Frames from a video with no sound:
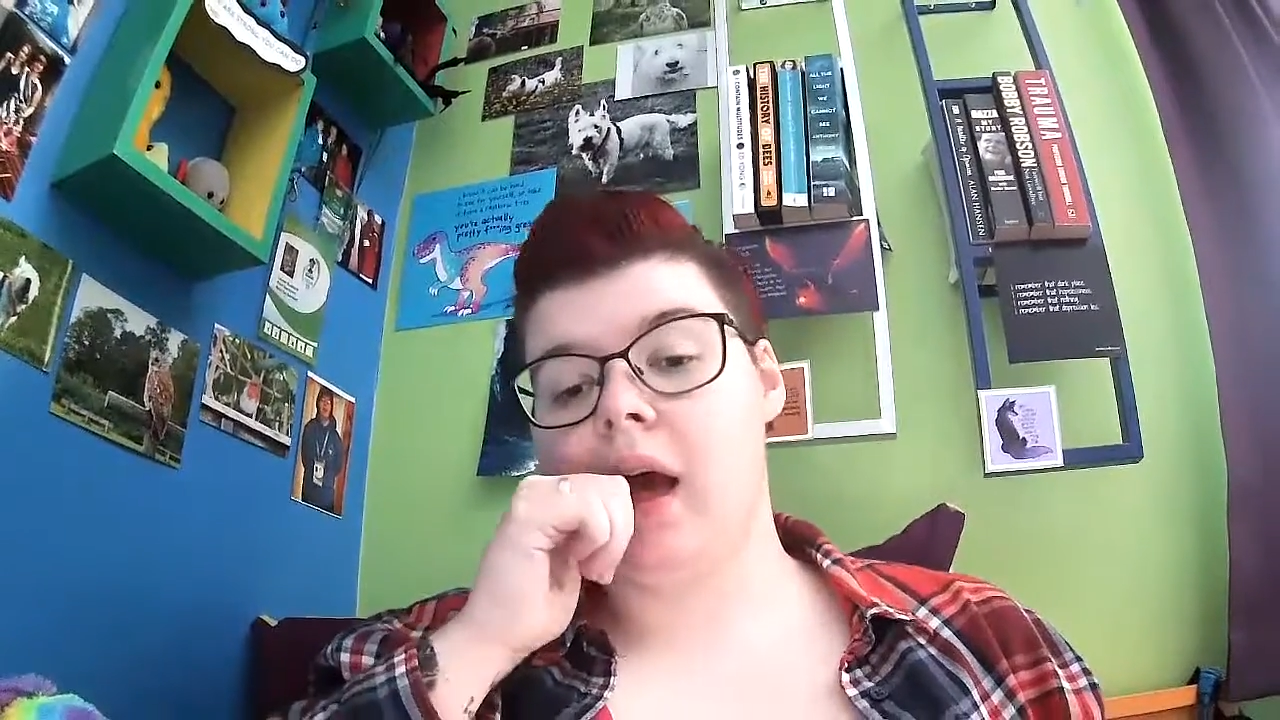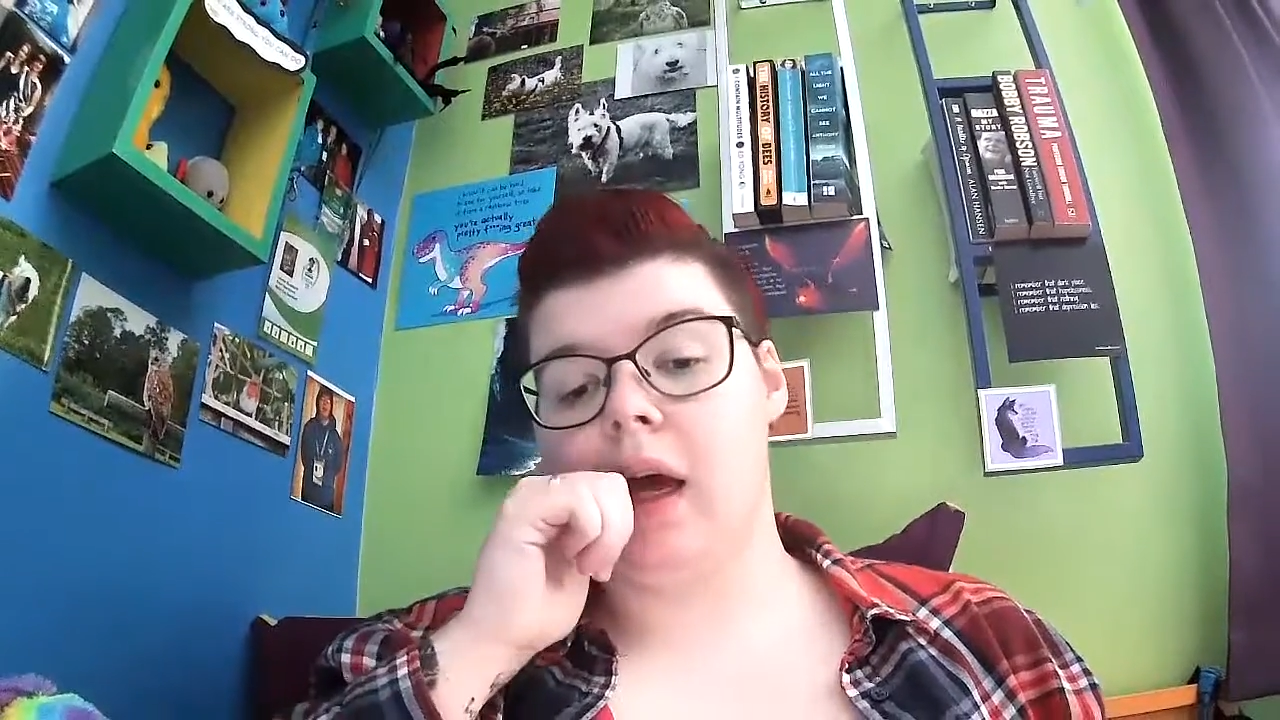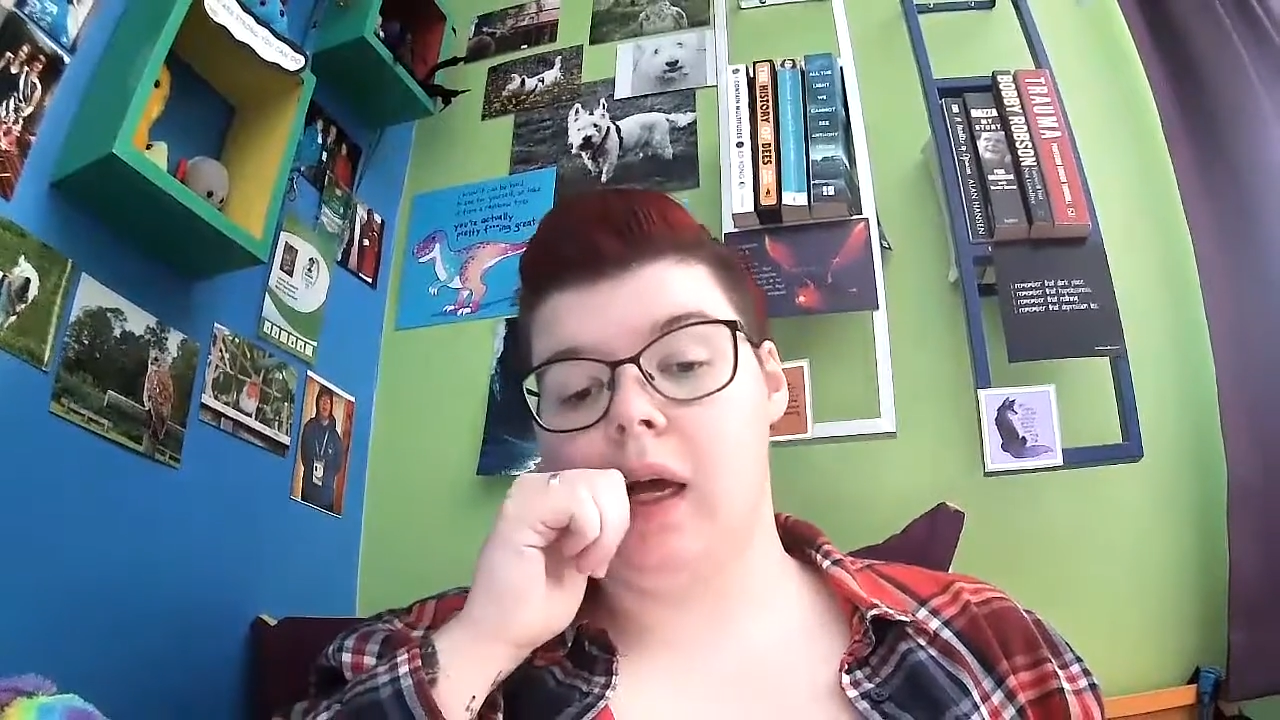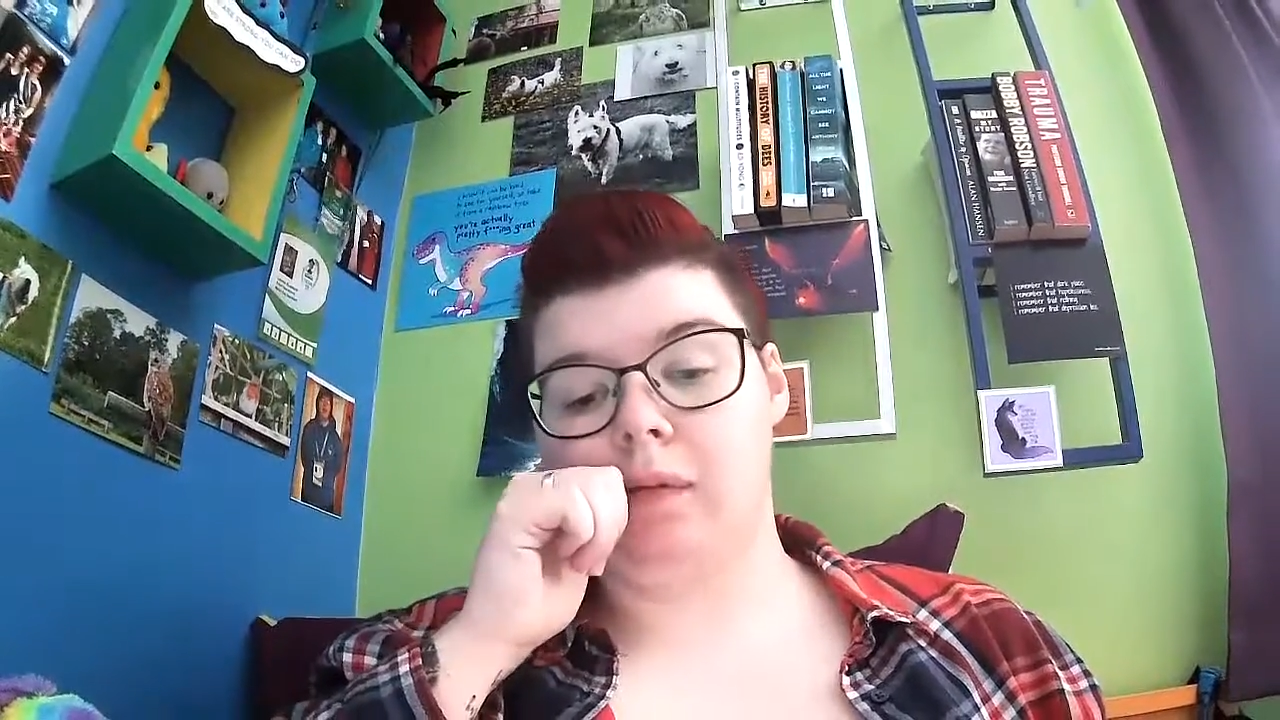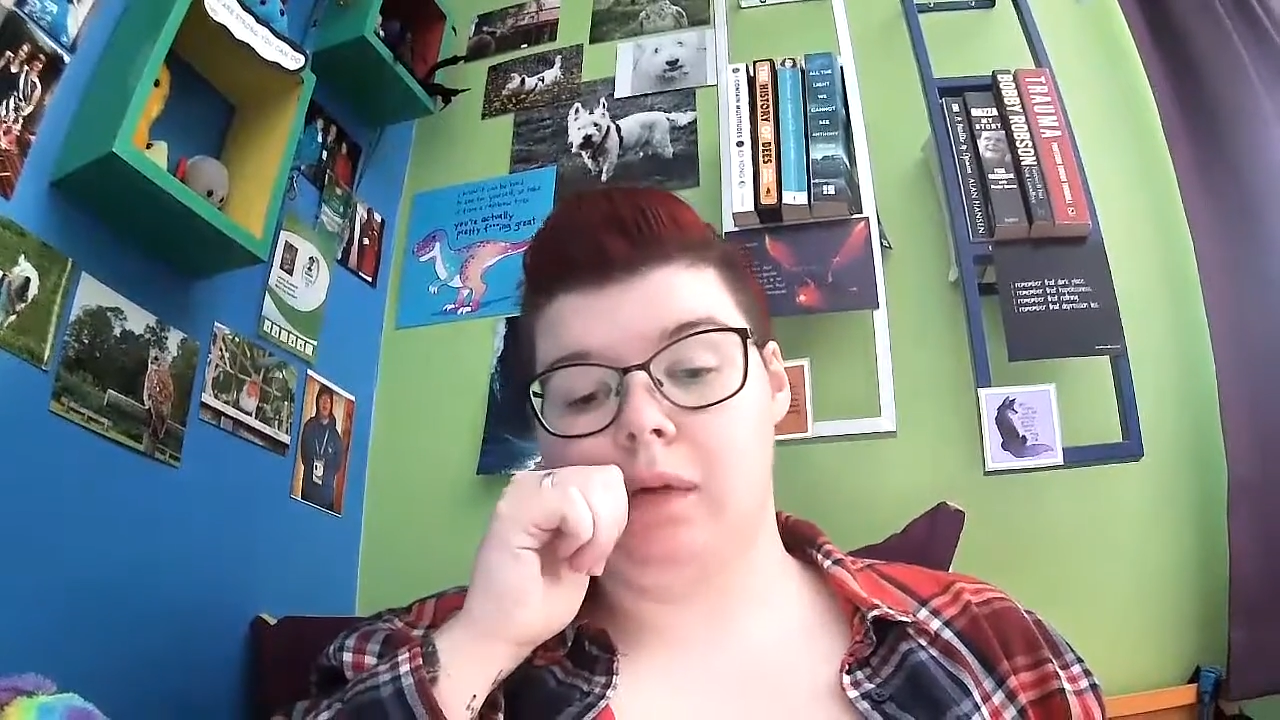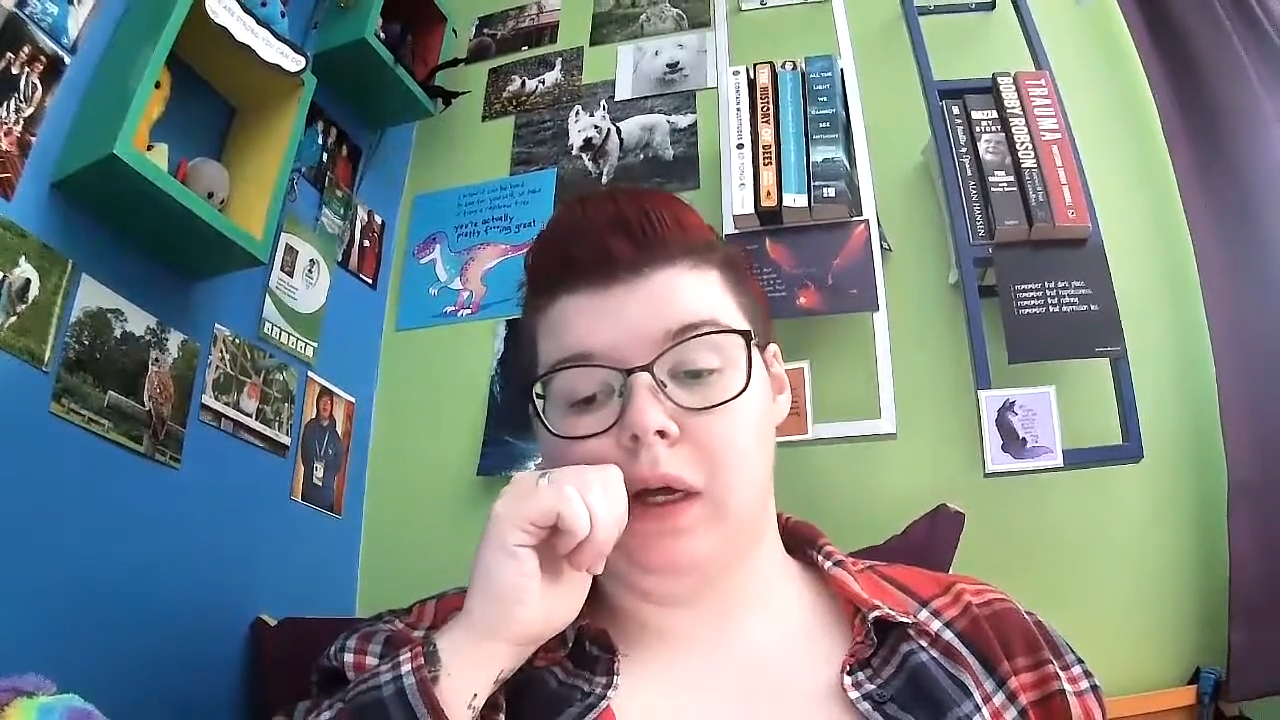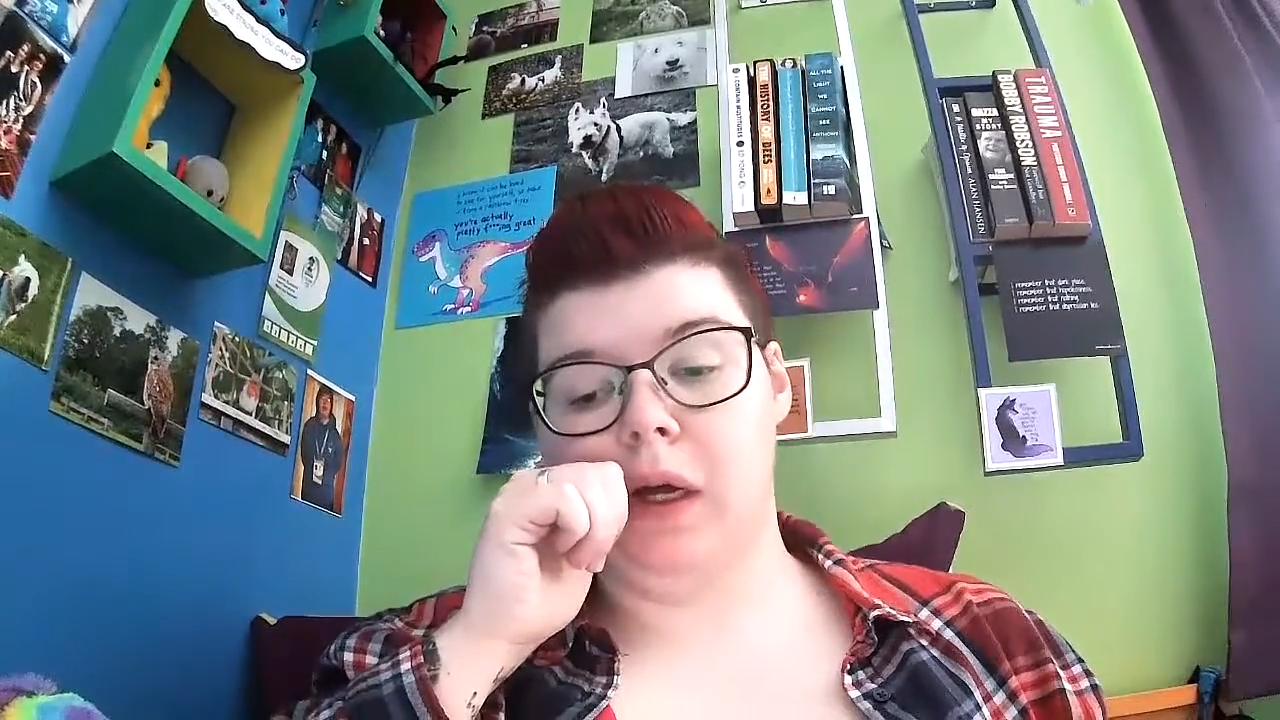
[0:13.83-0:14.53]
Um,